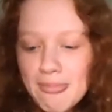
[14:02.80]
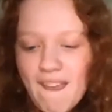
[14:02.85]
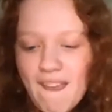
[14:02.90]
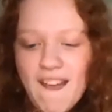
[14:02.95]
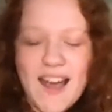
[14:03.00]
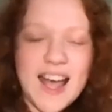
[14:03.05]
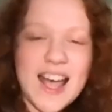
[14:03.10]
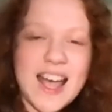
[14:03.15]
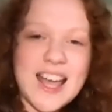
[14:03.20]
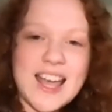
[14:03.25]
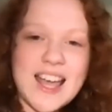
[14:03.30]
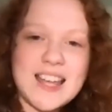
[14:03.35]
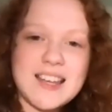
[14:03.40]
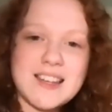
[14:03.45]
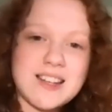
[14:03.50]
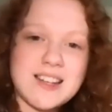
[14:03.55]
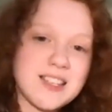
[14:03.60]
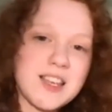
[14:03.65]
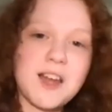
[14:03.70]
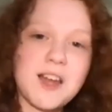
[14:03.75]
And
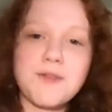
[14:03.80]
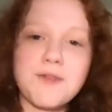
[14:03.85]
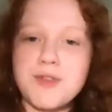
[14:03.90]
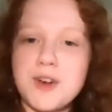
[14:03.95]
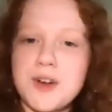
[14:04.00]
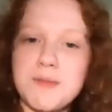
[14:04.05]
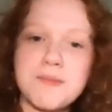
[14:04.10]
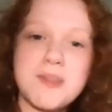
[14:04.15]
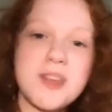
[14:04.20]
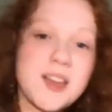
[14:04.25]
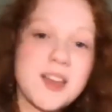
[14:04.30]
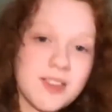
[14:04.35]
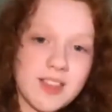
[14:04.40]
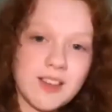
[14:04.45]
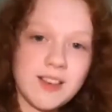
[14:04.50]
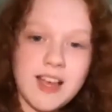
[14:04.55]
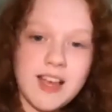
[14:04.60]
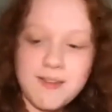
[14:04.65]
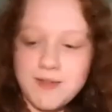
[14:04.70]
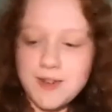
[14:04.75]
aside from the
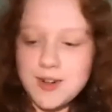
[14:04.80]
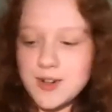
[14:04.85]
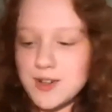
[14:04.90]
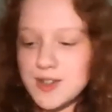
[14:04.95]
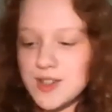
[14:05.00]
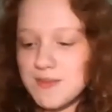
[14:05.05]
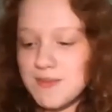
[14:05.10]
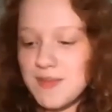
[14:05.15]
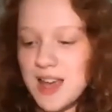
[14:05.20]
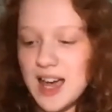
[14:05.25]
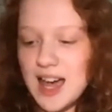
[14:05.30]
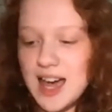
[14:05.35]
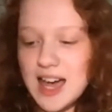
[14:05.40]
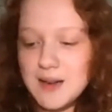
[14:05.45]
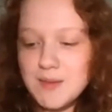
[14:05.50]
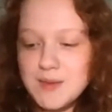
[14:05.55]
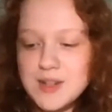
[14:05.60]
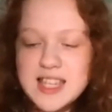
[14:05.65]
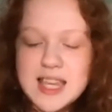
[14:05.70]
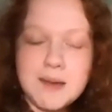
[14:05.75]
lifers, I
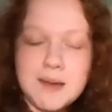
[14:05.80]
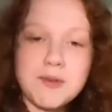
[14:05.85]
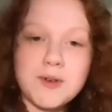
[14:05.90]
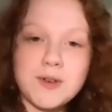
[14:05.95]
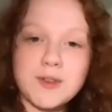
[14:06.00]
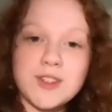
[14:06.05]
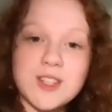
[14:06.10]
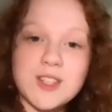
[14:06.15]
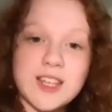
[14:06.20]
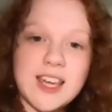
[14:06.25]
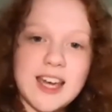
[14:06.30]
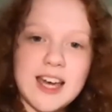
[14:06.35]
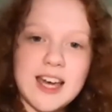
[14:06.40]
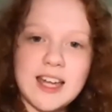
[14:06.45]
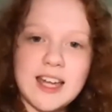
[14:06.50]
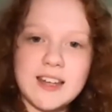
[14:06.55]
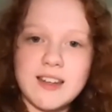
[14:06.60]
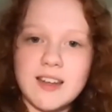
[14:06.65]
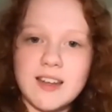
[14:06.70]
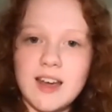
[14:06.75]
was able to
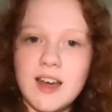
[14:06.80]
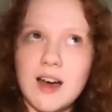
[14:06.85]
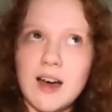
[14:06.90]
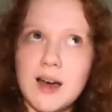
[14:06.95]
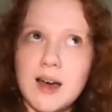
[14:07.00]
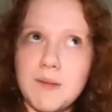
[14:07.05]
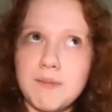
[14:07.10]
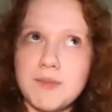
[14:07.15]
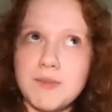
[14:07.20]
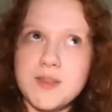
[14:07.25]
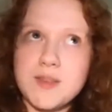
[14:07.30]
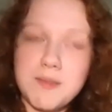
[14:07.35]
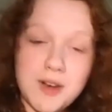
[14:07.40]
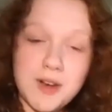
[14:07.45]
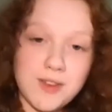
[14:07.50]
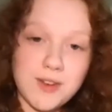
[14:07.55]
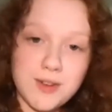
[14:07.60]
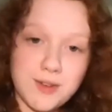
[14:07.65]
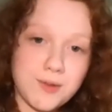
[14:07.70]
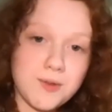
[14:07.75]
get some
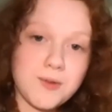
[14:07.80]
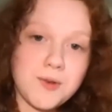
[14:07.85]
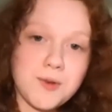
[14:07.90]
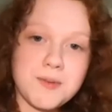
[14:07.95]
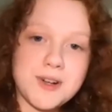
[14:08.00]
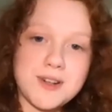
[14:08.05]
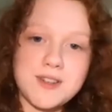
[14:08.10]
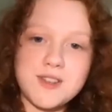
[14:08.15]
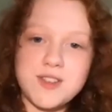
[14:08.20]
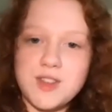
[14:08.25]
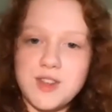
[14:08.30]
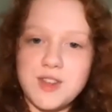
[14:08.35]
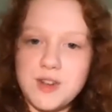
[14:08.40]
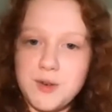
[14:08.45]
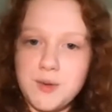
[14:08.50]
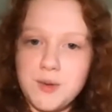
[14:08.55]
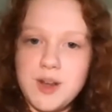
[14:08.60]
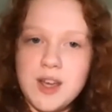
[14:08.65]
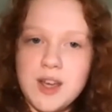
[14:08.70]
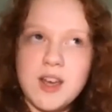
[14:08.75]
other cool birds
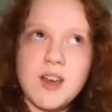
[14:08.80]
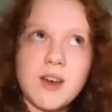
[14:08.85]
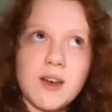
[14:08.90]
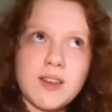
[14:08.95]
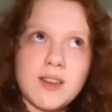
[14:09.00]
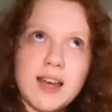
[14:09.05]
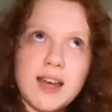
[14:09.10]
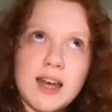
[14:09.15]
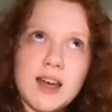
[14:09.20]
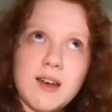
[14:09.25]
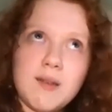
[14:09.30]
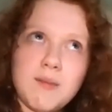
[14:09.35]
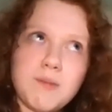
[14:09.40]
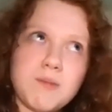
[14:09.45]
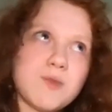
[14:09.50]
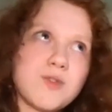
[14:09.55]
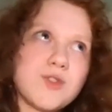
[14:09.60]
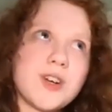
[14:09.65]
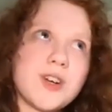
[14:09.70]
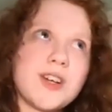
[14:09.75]
too. I'm
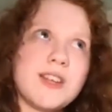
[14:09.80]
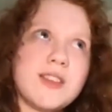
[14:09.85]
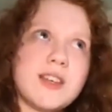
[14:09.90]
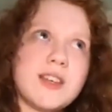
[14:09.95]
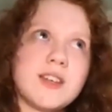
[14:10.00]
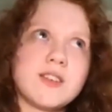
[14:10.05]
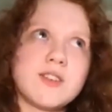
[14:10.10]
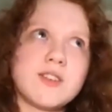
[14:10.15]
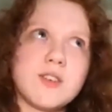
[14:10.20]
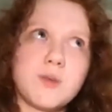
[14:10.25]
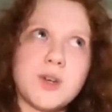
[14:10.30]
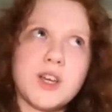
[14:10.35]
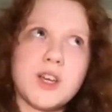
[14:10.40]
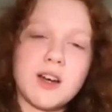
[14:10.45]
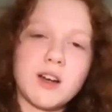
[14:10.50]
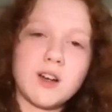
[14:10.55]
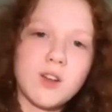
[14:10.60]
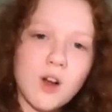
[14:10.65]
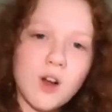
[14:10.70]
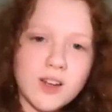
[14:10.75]
trying to think. So we
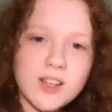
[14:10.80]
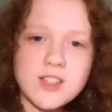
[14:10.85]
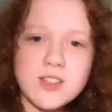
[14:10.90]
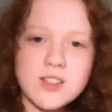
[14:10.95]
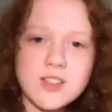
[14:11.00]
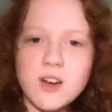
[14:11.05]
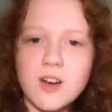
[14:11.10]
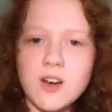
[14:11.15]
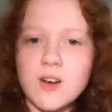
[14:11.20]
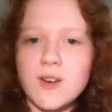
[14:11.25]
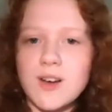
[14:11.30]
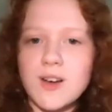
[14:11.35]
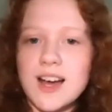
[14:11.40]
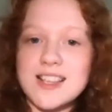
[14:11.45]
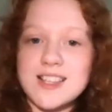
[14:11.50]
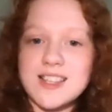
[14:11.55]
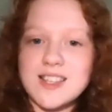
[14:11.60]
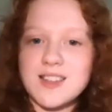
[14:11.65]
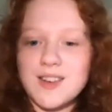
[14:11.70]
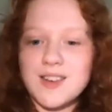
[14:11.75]
got glaucous gull,
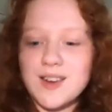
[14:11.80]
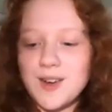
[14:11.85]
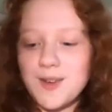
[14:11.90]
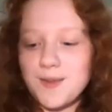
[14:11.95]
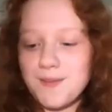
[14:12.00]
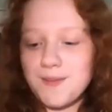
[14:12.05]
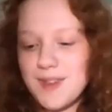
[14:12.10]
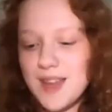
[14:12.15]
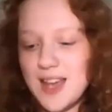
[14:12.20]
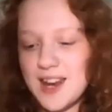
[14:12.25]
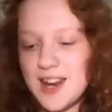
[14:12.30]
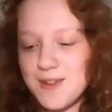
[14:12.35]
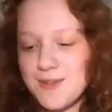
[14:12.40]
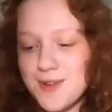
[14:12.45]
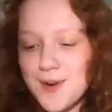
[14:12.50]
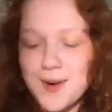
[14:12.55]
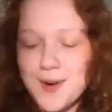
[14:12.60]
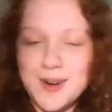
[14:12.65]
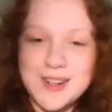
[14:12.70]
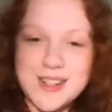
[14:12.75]
Iceland gull, and of
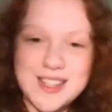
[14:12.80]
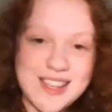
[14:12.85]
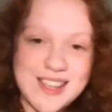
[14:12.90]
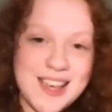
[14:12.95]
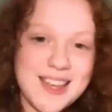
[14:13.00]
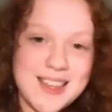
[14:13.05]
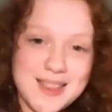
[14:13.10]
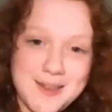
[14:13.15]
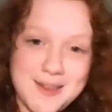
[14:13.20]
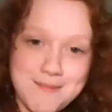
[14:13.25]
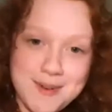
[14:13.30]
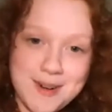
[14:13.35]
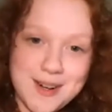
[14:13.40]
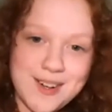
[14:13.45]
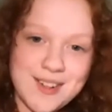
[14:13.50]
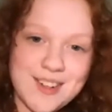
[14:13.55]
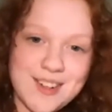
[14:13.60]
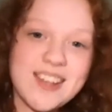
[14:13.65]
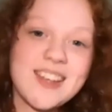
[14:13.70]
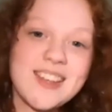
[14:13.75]
course, the
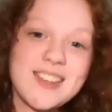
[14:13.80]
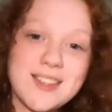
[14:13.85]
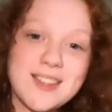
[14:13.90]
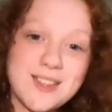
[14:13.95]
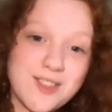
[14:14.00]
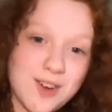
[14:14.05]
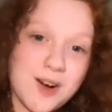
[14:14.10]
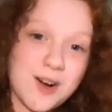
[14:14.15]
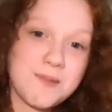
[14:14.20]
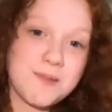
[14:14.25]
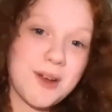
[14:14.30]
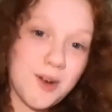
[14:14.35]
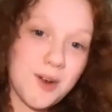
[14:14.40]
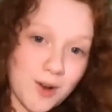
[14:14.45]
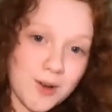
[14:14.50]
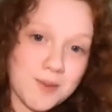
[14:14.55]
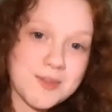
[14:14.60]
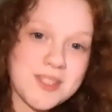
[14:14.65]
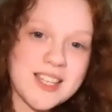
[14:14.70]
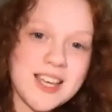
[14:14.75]
bird that started my whole
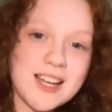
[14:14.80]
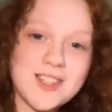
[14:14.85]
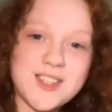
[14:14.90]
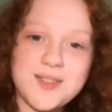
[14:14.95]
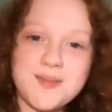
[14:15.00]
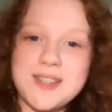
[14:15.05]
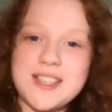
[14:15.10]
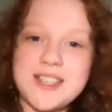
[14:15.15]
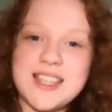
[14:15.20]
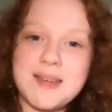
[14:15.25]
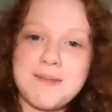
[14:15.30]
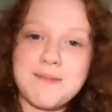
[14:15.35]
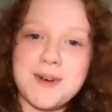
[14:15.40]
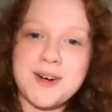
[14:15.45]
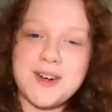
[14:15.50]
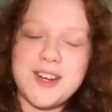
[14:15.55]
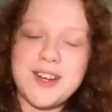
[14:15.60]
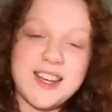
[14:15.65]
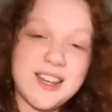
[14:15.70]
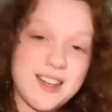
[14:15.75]
obsession with
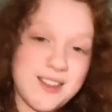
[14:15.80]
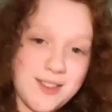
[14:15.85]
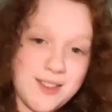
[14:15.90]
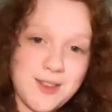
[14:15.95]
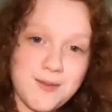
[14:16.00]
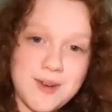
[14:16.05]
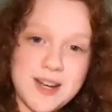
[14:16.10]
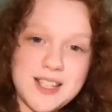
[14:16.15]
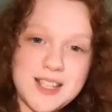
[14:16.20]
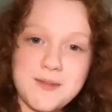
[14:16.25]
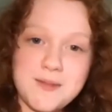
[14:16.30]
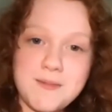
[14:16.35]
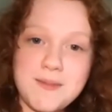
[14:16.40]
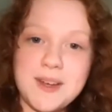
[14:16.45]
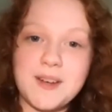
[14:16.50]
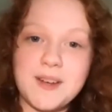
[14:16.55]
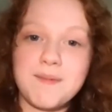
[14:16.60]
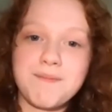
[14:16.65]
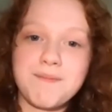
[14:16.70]
seabirding, the razorbill.